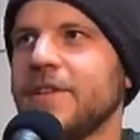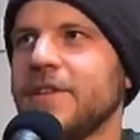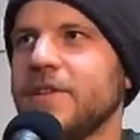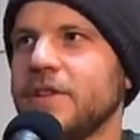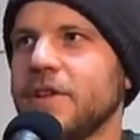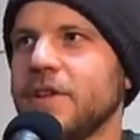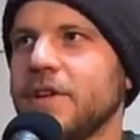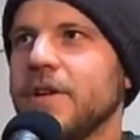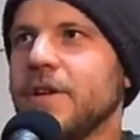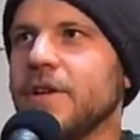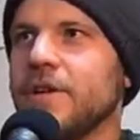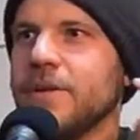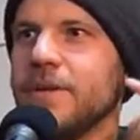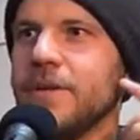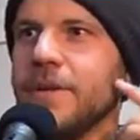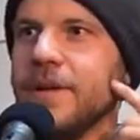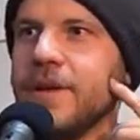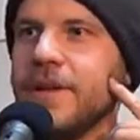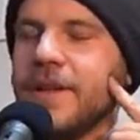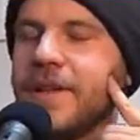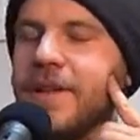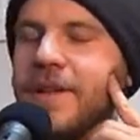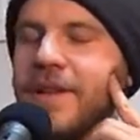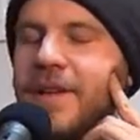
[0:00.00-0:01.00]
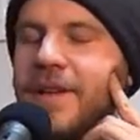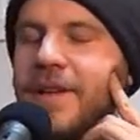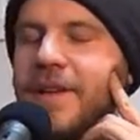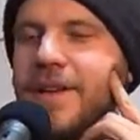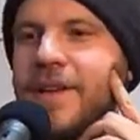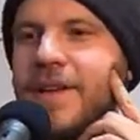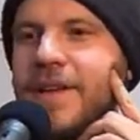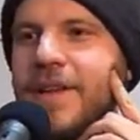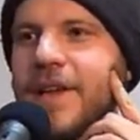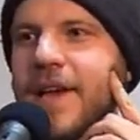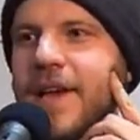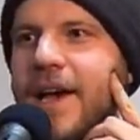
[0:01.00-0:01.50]
So
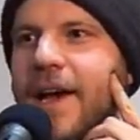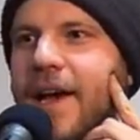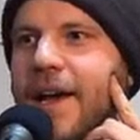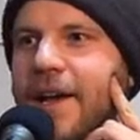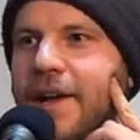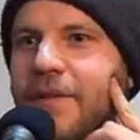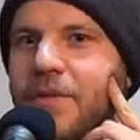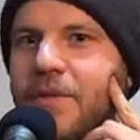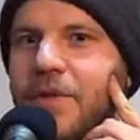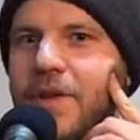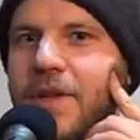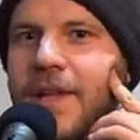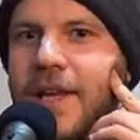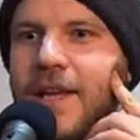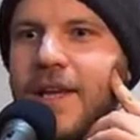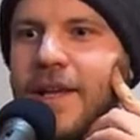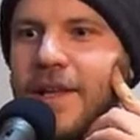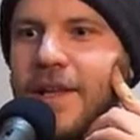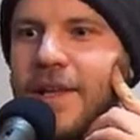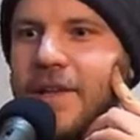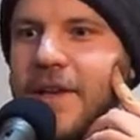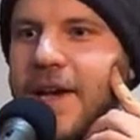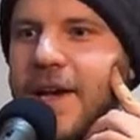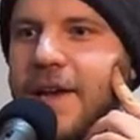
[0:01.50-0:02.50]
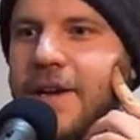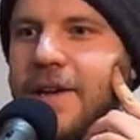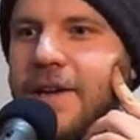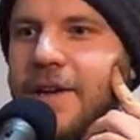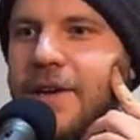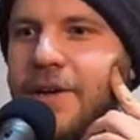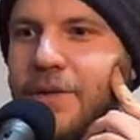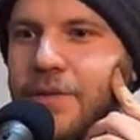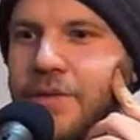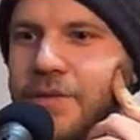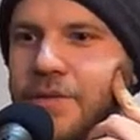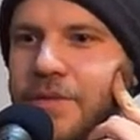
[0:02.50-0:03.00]
yeah, I feel like it's kind
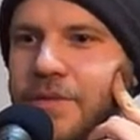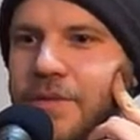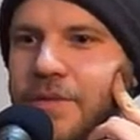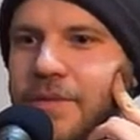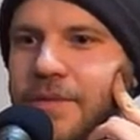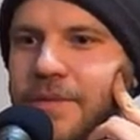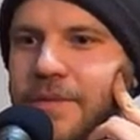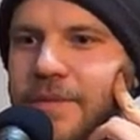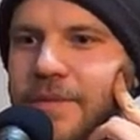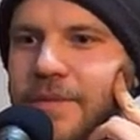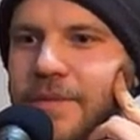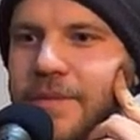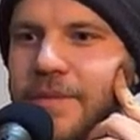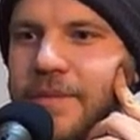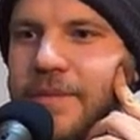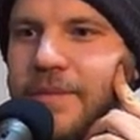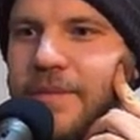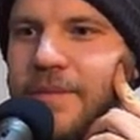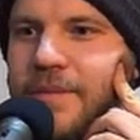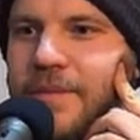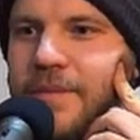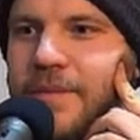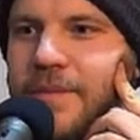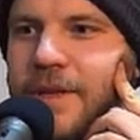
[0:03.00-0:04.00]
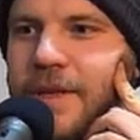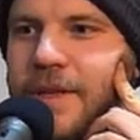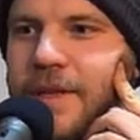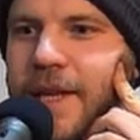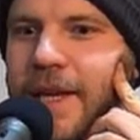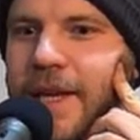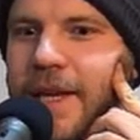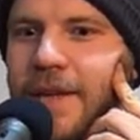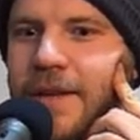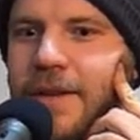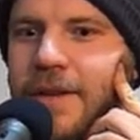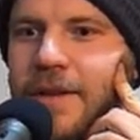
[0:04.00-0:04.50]
of
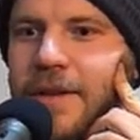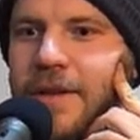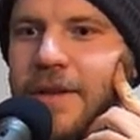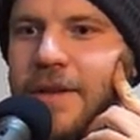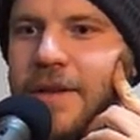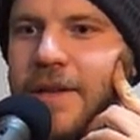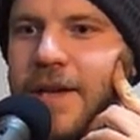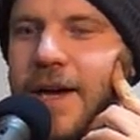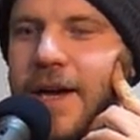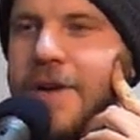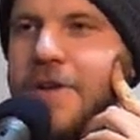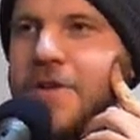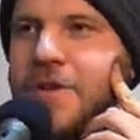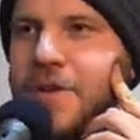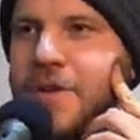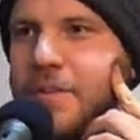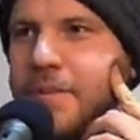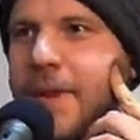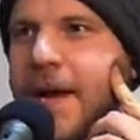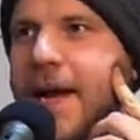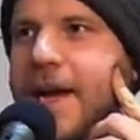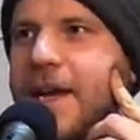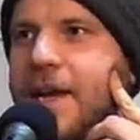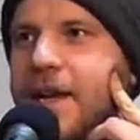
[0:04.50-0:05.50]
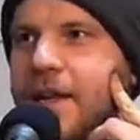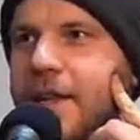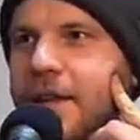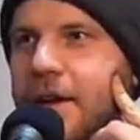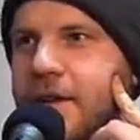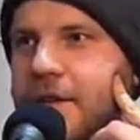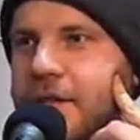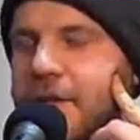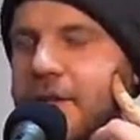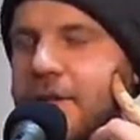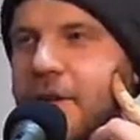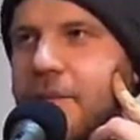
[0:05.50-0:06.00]
like undermining the
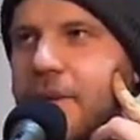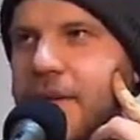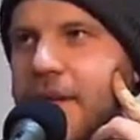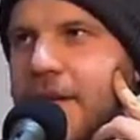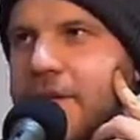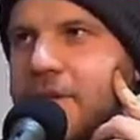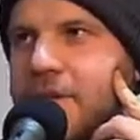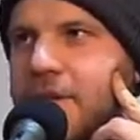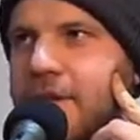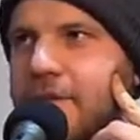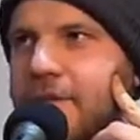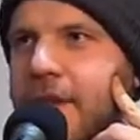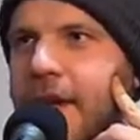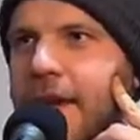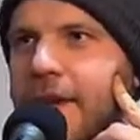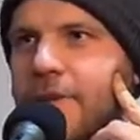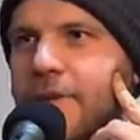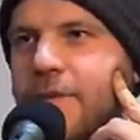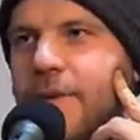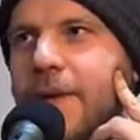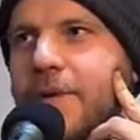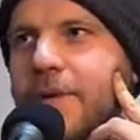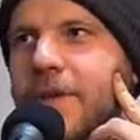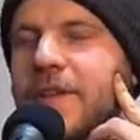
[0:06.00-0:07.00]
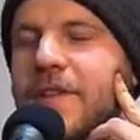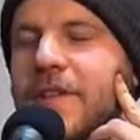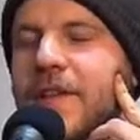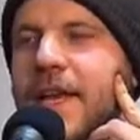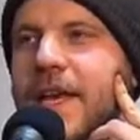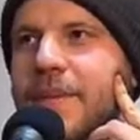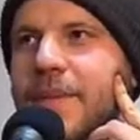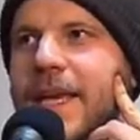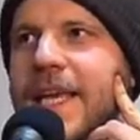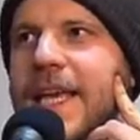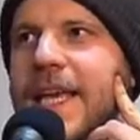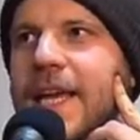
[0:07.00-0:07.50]
artistic potential of that. So I would
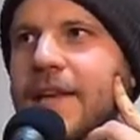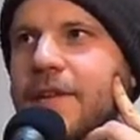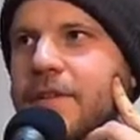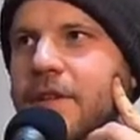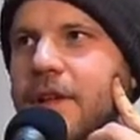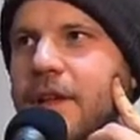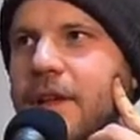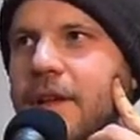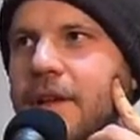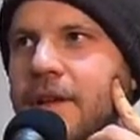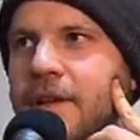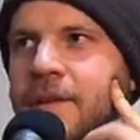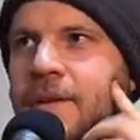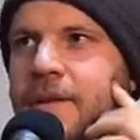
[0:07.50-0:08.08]
say I'm against it.